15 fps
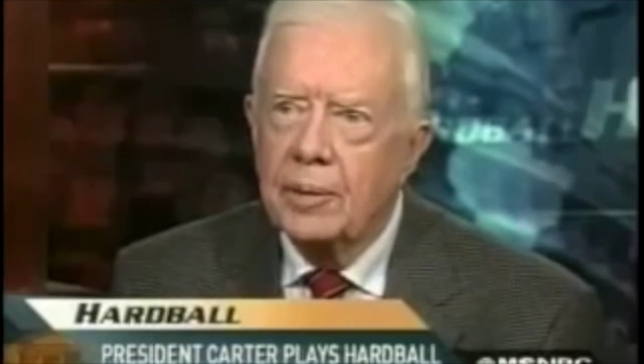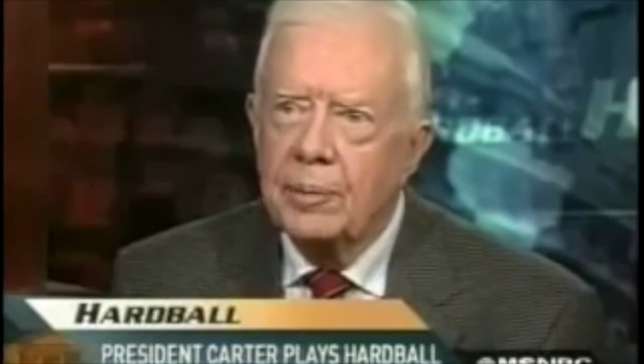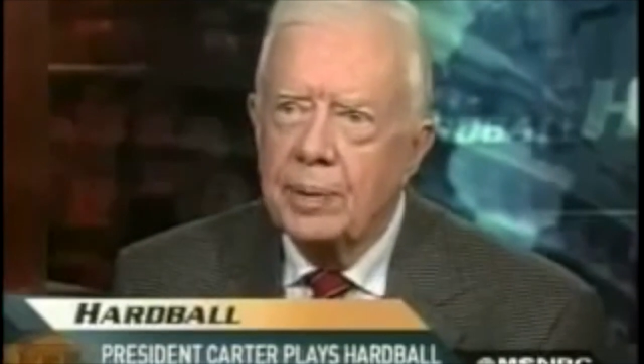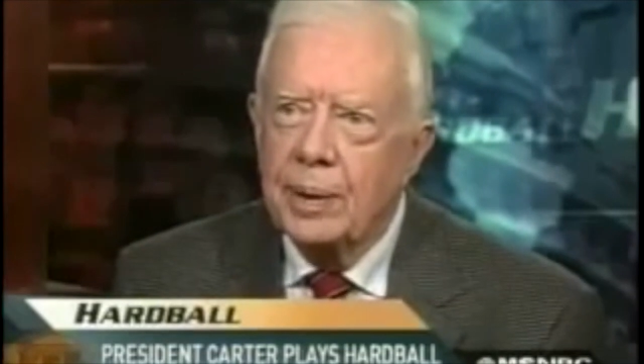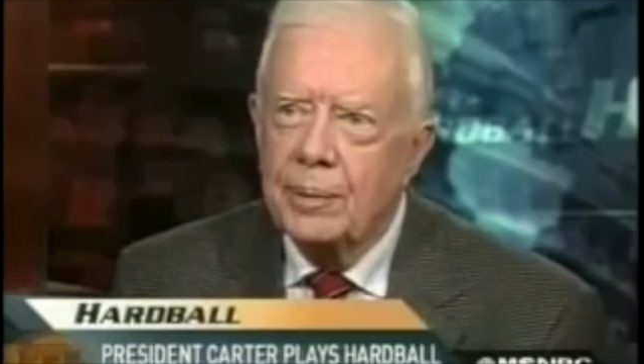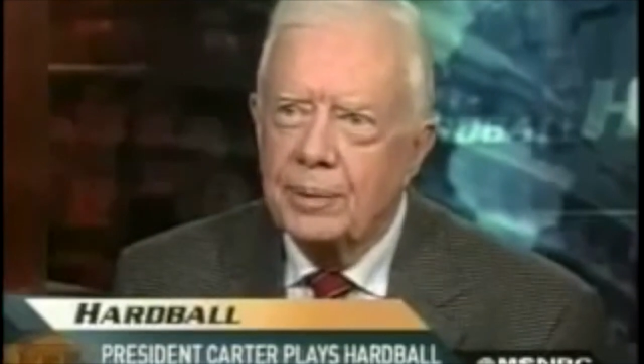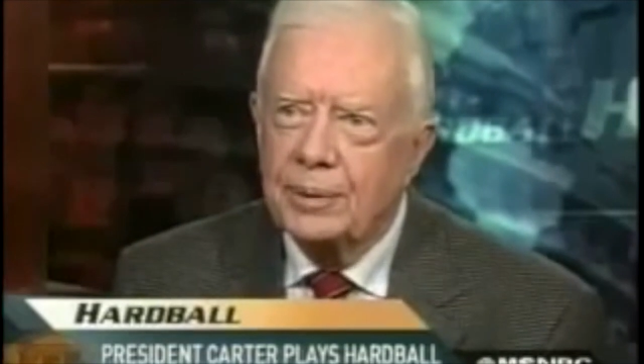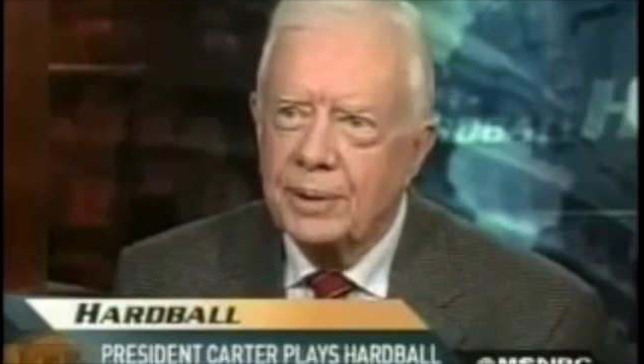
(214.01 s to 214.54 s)

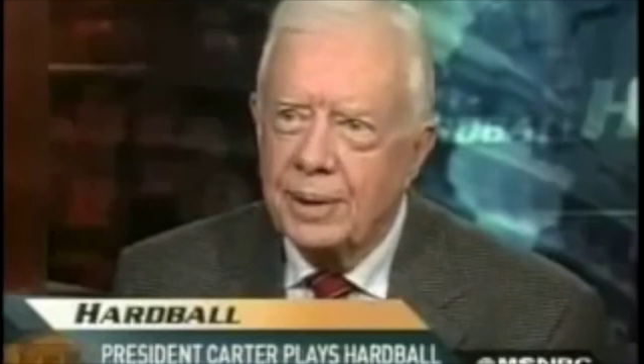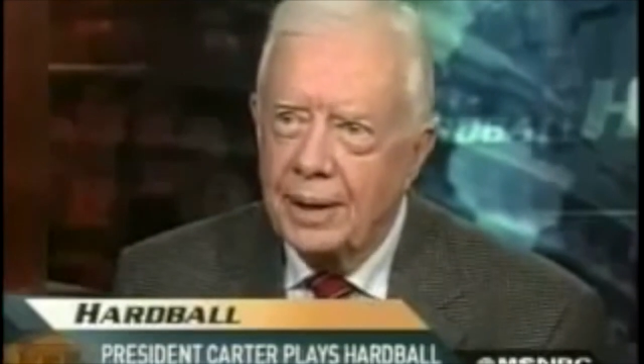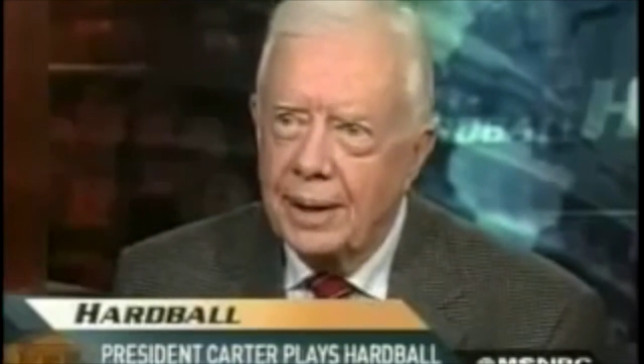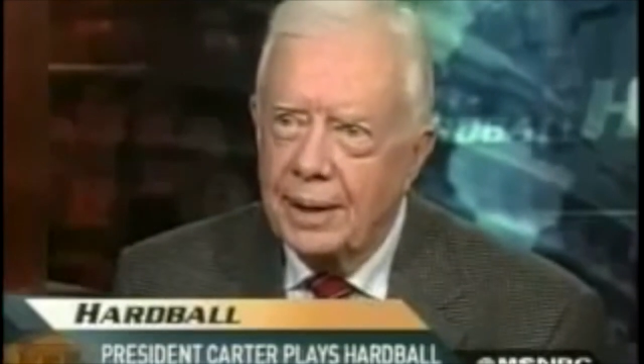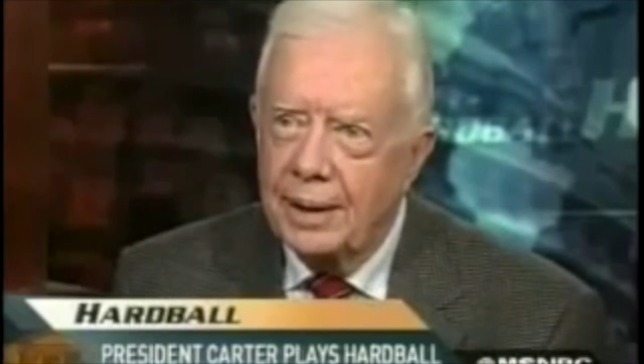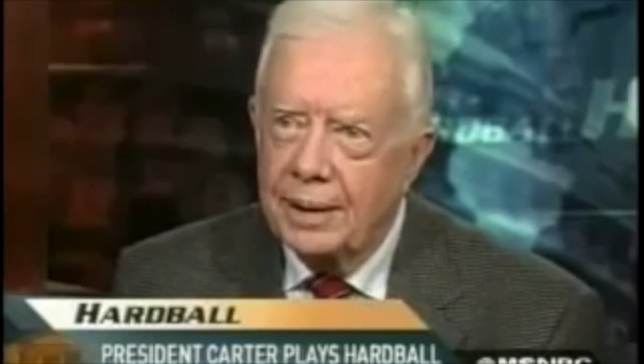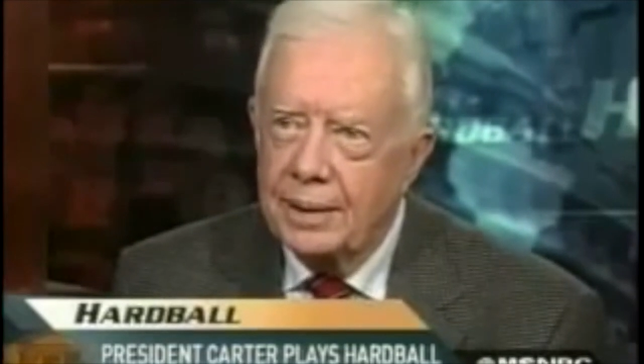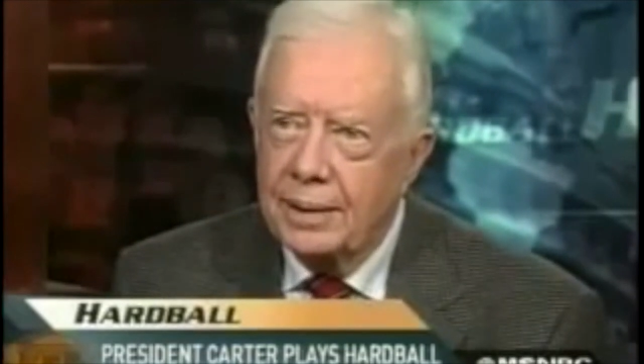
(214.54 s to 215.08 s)
of other
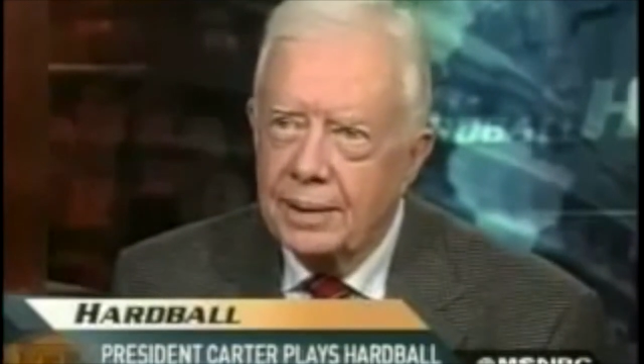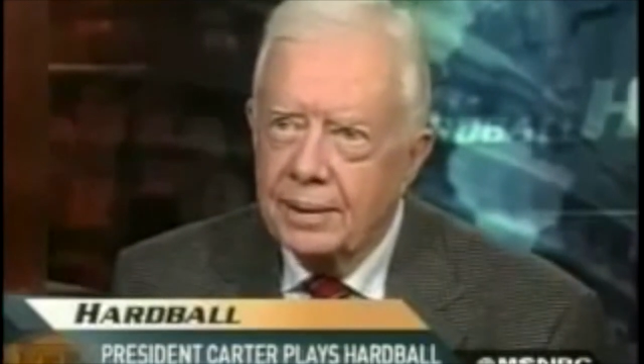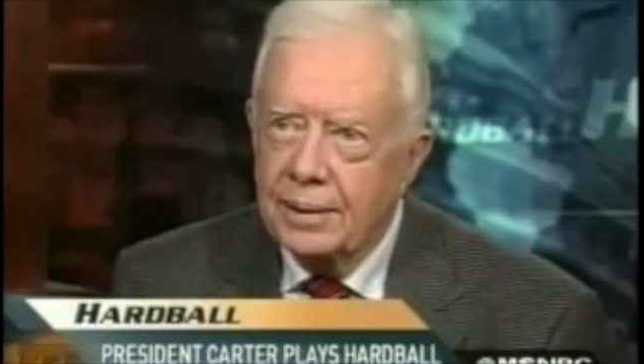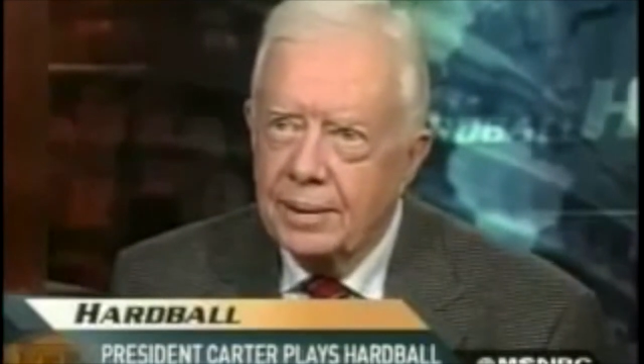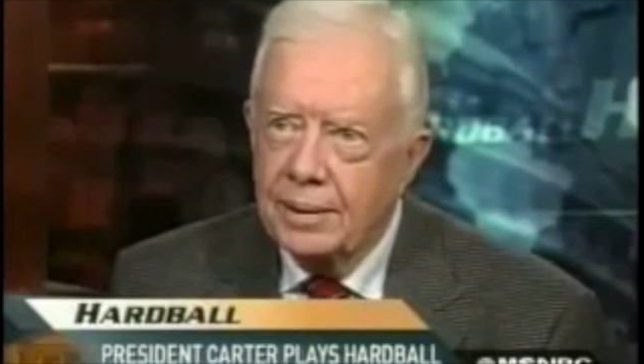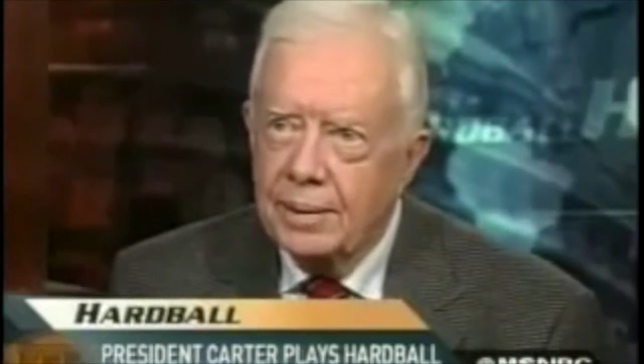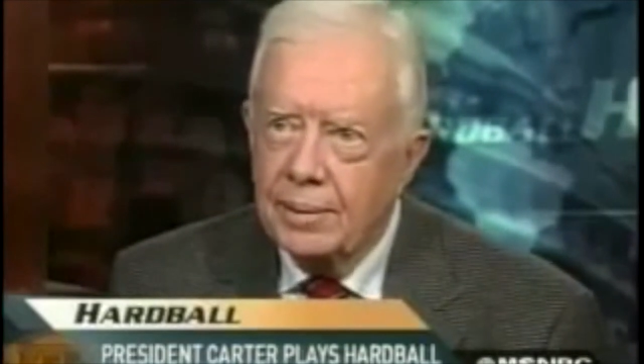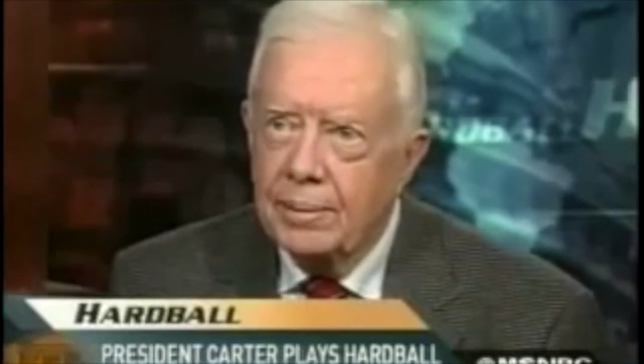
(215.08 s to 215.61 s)
people's
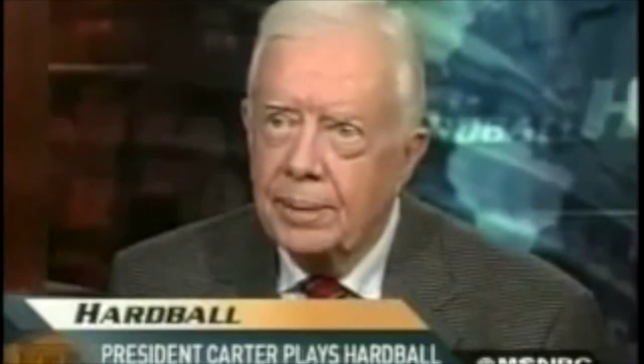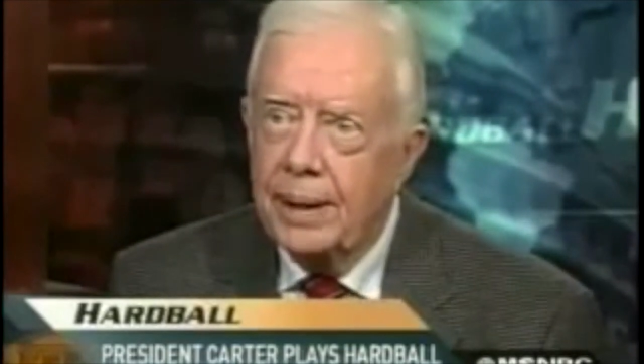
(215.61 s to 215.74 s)
land